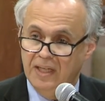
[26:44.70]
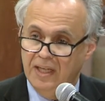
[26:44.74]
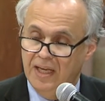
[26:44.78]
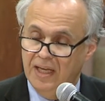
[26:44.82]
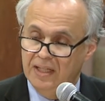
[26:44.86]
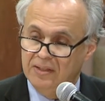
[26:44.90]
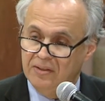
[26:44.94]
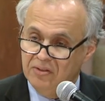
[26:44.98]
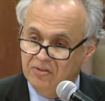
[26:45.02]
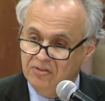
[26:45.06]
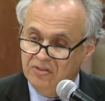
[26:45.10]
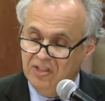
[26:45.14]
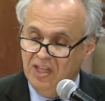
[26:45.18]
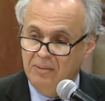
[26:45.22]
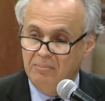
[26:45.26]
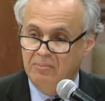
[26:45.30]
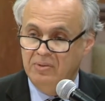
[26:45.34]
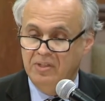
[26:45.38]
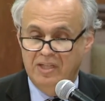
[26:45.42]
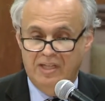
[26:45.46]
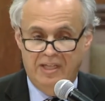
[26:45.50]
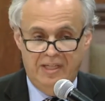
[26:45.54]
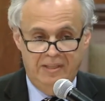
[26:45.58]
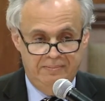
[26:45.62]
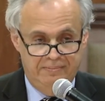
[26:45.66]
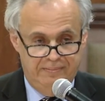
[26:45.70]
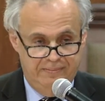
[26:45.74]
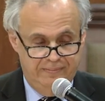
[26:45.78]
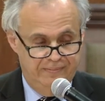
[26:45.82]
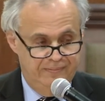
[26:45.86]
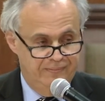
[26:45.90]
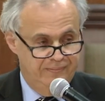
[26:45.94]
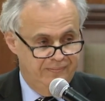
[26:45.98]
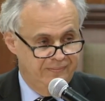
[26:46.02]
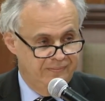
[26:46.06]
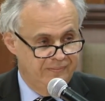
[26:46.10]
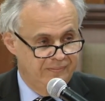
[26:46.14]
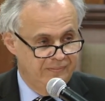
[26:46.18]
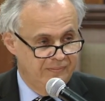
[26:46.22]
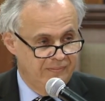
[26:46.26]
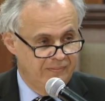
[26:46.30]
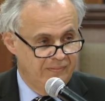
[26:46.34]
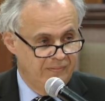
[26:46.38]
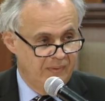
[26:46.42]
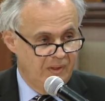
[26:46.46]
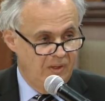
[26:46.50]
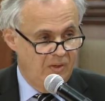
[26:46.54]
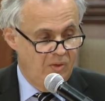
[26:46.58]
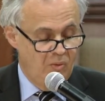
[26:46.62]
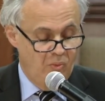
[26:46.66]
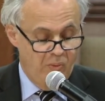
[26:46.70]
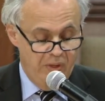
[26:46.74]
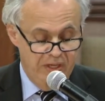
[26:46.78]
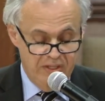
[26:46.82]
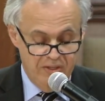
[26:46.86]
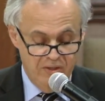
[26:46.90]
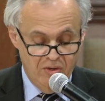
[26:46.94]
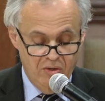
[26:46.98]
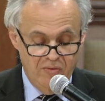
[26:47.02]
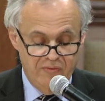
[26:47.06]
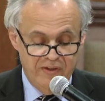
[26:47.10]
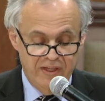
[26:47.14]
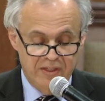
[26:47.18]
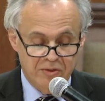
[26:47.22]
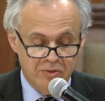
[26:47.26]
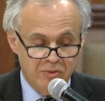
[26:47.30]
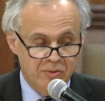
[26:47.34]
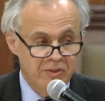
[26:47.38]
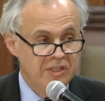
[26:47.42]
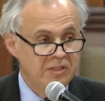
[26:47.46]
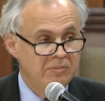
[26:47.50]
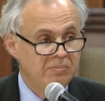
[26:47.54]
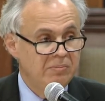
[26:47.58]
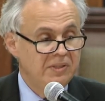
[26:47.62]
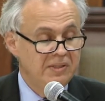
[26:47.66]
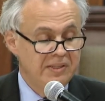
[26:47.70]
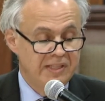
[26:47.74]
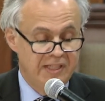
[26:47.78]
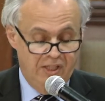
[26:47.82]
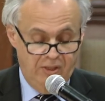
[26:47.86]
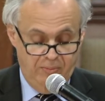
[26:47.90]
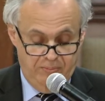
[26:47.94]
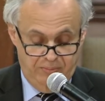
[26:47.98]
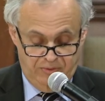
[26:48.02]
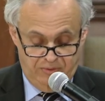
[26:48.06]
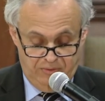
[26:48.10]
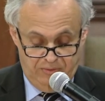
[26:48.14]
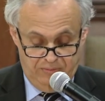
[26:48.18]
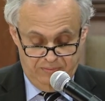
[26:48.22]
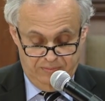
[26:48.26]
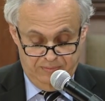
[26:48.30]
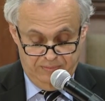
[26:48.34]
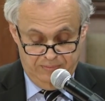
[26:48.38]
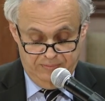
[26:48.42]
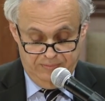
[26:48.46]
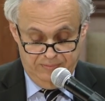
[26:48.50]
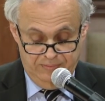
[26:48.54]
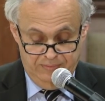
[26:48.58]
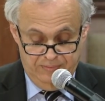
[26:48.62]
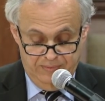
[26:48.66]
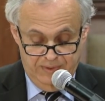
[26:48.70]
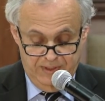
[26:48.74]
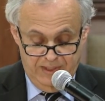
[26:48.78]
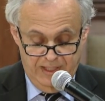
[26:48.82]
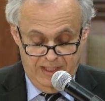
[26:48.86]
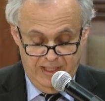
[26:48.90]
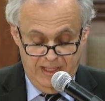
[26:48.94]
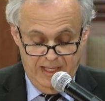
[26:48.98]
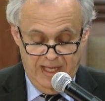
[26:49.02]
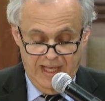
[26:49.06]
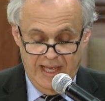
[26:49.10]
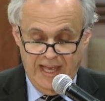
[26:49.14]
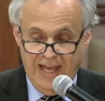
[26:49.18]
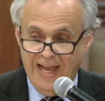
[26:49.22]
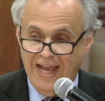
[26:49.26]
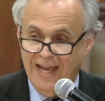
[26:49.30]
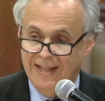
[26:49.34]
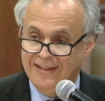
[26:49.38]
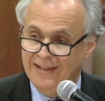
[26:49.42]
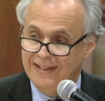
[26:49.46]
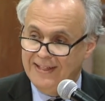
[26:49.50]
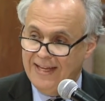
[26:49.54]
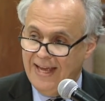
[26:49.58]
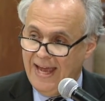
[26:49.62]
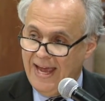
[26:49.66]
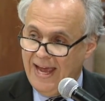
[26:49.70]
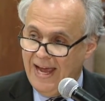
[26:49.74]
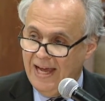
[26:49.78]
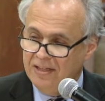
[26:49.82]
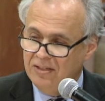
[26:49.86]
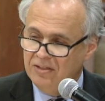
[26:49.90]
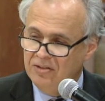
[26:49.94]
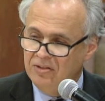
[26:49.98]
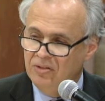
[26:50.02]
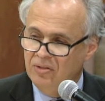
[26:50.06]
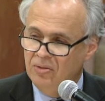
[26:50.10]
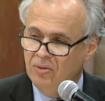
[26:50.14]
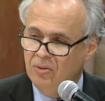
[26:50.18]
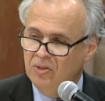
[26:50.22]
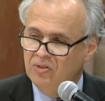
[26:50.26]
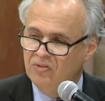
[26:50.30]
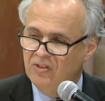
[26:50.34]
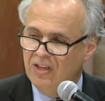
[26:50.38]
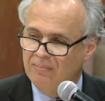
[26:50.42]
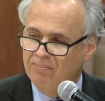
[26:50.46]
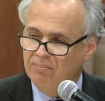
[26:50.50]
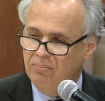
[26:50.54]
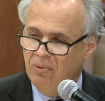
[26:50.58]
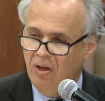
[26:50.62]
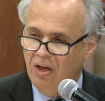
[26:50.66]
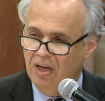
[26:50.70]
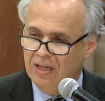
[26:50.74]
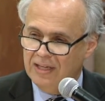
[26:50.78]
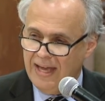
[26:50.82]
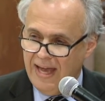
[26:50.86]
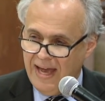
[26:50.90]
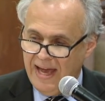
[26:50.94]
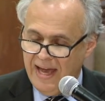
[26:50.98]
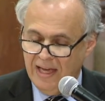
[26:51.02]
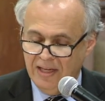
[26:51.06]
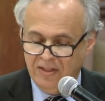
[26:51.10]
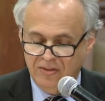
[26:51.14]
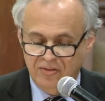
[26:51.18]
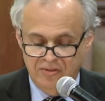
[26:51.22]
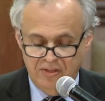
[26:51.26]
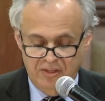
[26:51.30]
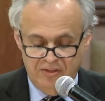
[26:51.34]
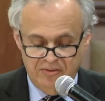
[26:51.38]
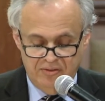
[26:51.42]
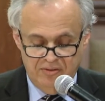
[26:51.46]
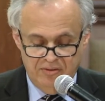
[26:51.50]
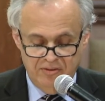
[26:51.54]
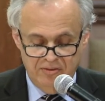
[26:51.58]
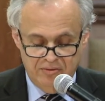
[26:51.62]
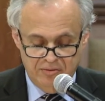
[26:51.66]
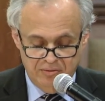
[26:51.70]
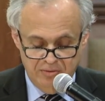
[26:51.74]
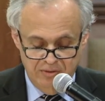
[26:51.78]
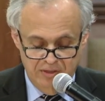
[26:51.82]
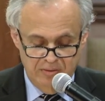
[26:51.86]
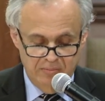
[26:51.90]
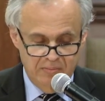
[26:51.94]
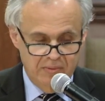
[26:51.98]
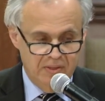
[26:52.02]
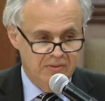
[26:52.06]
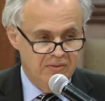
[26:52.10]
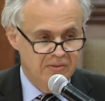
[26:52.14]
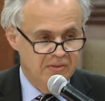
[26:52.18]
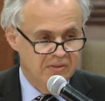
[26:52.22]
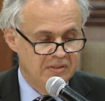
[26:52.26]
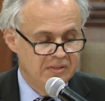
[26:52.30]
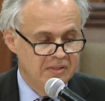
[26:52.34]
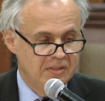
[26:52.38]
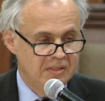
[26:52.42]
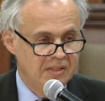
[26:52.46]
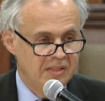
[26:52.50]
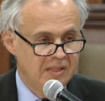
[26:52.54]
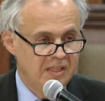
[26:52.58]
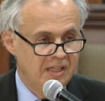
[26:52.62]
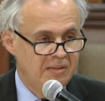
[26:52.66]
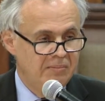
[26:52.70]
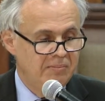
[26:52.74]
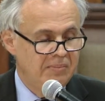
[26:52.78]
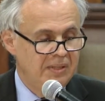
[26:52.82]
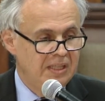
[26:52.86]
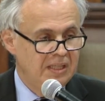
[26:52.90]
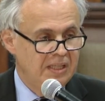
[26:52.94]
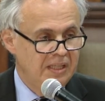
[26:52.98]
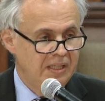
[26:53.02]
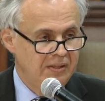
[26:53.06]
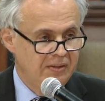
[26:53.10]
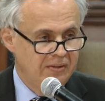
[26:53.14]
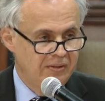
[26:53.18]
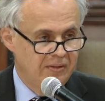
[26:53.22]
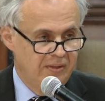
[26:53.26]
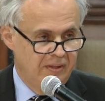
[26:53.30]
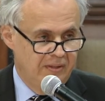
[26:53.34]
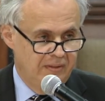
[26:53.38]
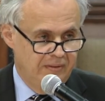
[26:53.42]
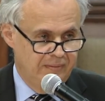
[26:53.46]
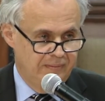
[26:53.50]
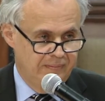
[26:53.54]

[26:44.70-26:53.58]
At the same time, we know that treatment helps and that attitudes that block access to treatment can be lethal.